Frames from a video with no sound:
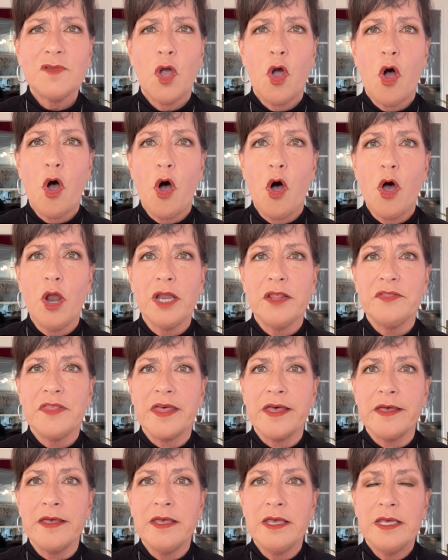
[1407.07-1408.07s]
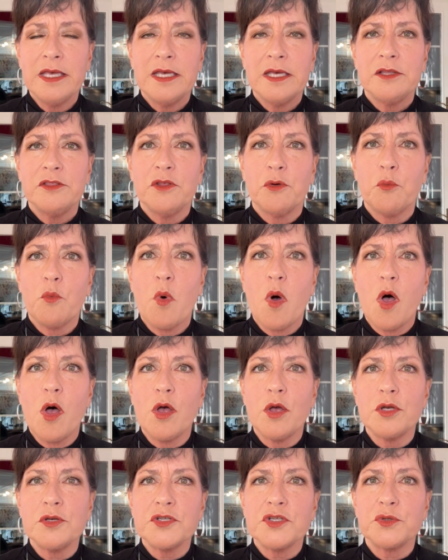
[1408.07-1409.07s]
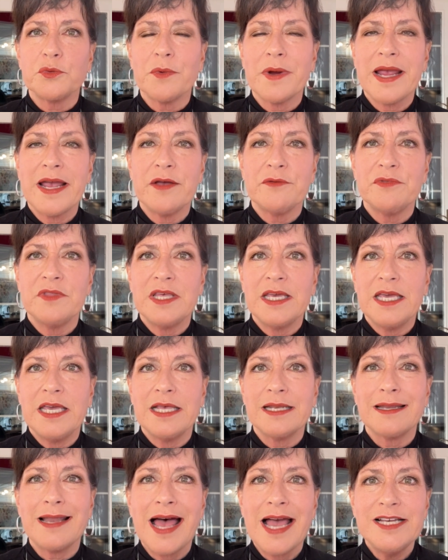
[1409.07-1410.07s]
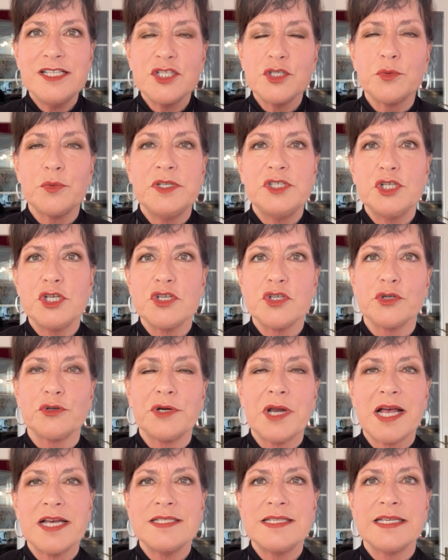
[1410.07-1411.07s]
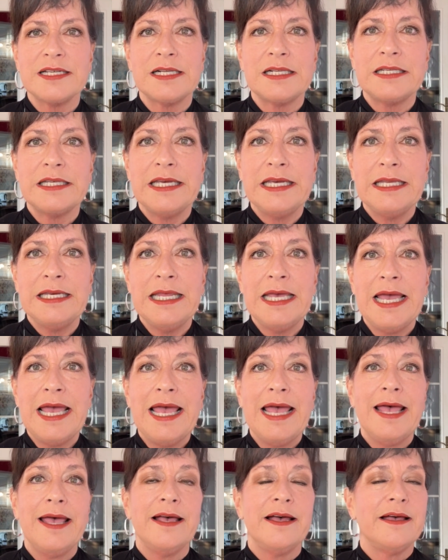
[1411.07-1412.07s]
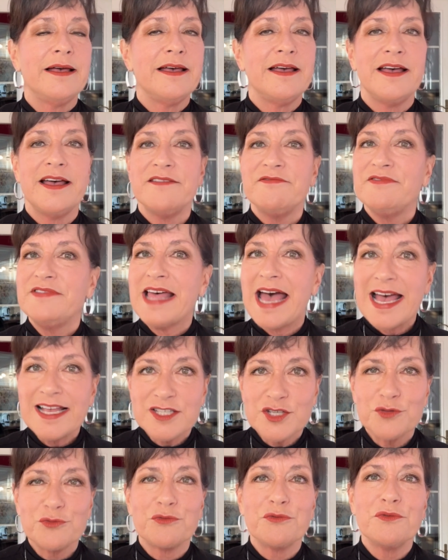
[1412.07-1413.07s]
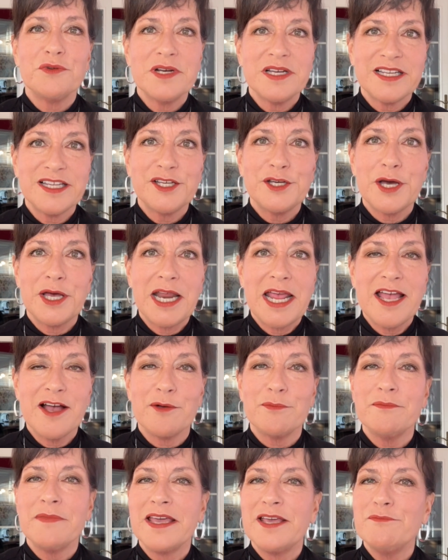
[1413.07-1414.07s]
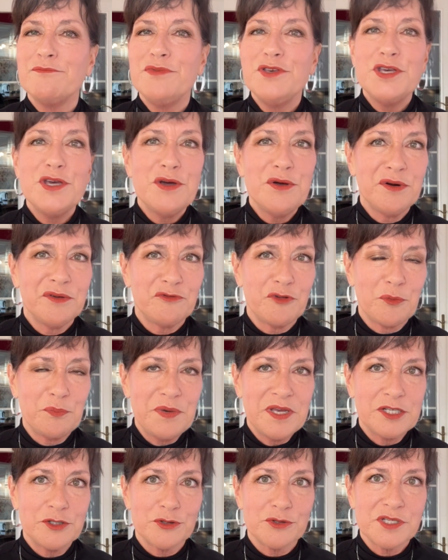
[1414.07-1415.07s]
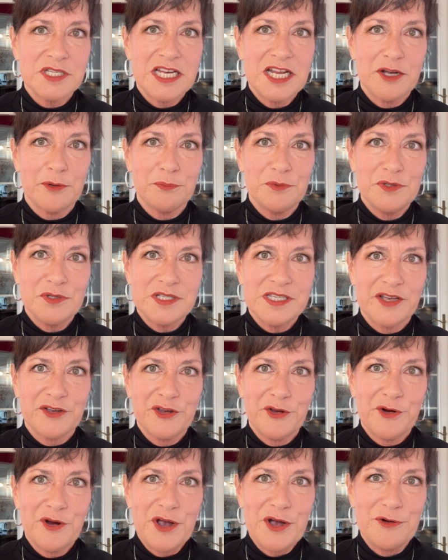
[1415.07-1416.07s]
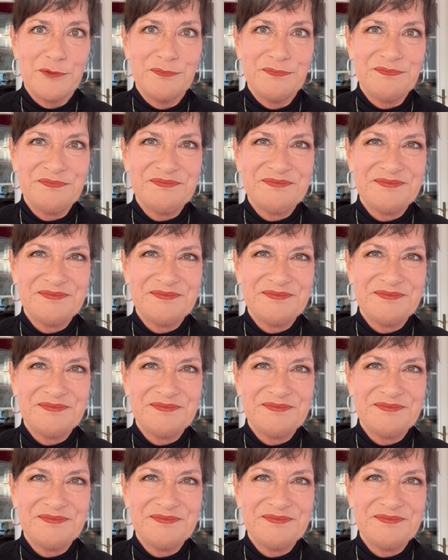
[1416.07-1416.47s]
All of the walls around the light switches are nice and clean. That's really going to help make beautiful pictures and help you sell your home.